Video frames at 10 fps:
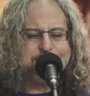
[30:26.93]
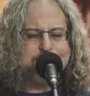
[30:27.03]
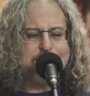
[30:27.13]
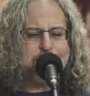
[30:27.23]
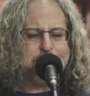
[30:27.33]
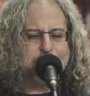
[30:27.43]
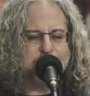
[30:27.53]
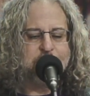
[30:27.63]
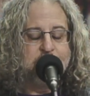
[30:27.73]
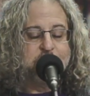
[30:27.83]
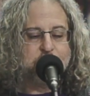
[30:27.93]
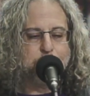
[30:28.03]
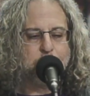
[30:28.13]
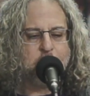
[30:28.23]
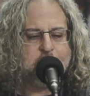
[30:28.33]
to kneel to
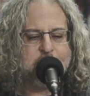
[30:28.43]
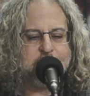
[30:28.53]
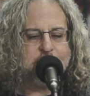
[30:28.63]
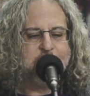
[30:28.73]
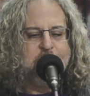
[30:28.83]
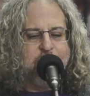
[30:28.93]
pray.